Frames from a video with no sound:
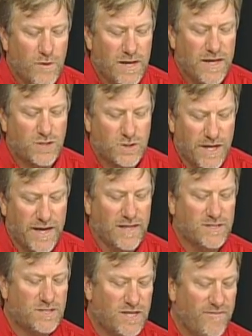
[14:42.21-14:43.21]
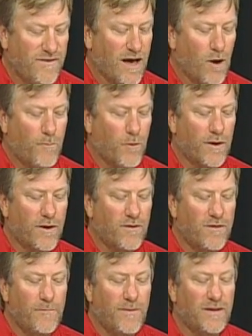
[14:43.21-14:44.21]
scenes, TV output, or
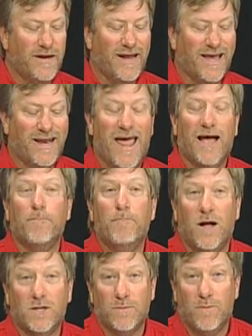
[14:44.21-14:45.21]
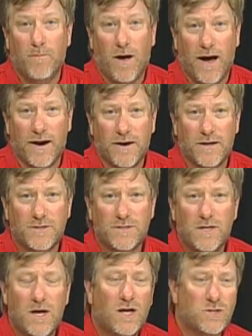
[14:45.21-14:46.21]
the ability to connect multiple monitors.
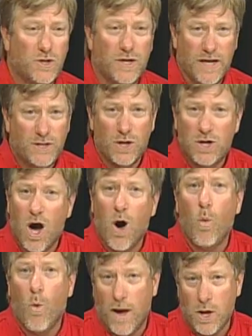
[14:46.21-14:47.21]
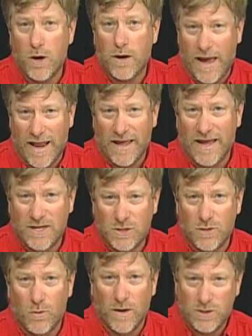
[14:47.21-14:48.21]
So you need to know what you're getting
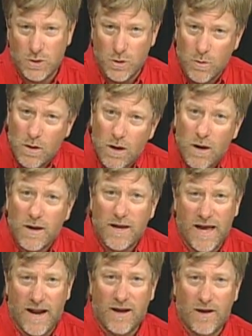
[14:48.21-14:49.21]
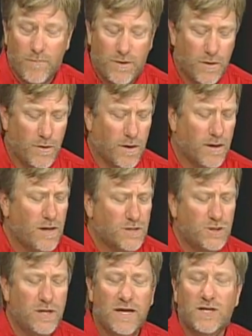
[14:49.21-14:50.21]
into once you get a computer.
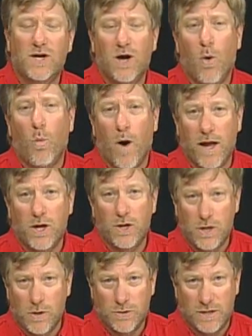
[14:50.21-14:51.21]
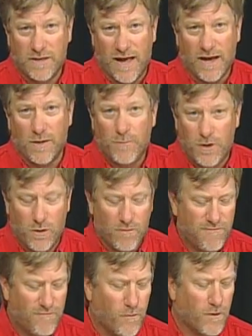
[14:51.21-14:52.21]
So you need to know what you're using that computer
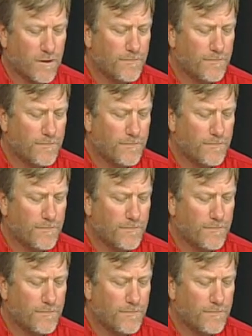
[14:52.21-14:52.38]
for.